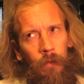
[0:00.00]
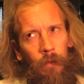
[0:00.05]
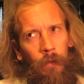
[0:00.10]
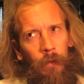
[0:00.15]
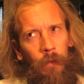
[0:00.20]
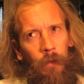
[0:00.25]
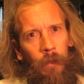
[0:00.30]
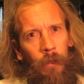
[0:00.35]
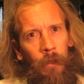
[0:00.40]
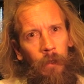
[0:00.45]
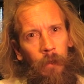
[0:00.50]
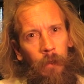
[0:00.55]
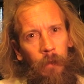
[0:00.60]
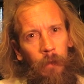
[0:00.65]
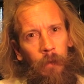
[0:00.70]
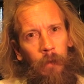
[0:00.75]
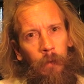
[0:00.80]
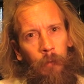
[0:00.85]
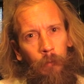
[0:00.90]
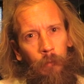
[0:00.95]
okay.
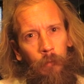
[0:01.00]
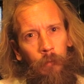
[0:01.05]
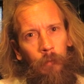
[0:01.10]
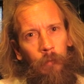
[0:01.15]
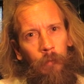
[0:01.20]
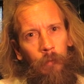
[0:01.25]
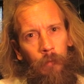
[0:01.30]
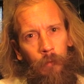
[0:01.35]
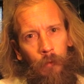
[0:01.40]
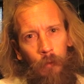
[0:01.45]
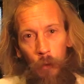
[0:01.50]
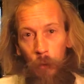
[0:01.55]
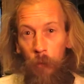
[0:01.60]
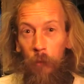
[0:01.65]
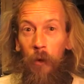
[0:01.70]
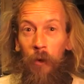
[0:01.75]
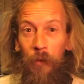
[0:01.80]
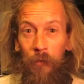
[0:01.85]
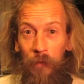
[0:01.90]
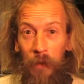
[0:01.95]
Don't
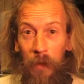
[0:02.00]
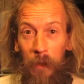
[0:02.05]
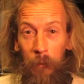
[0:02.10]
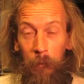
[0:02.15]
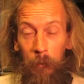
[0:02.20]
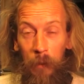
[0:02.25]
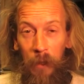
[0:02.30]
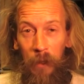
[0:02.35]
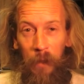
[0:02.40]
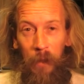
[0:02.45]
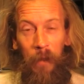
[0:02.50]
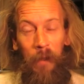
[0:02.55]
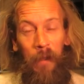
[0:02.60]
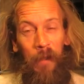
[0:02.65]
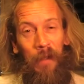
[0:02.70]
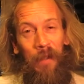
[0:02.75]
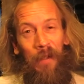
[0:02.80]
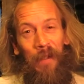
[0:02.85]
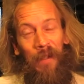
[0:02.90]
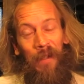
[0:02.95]
mind feeling better.
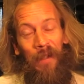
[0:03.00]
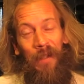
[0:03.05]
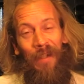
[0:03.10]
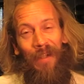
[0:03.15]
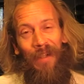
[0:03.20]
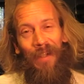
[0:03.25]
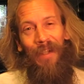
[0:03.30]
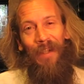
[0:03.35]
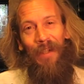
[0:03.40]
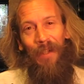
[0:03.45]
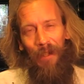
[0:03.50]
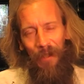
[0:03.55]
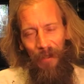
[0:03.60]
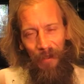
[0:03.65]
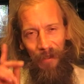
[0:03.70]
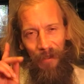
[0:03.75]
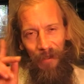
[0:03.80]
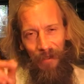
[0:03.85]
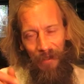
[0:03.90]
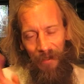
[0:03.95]

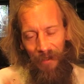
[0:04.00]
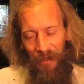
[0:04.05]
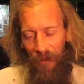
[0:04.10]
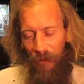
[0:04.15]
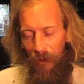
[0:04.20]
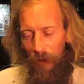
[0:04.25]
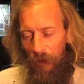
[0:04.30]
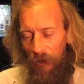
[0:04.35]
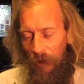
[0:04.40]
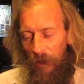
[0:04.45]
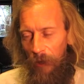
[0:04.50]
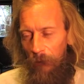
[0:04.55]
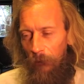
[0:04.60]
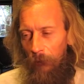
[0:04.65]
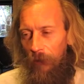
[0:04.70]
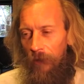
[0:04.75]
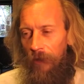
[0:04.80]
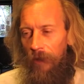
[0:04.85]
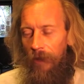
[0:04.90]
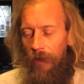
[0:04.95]
I'll think on that
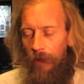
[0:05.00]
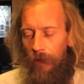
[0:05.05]
one.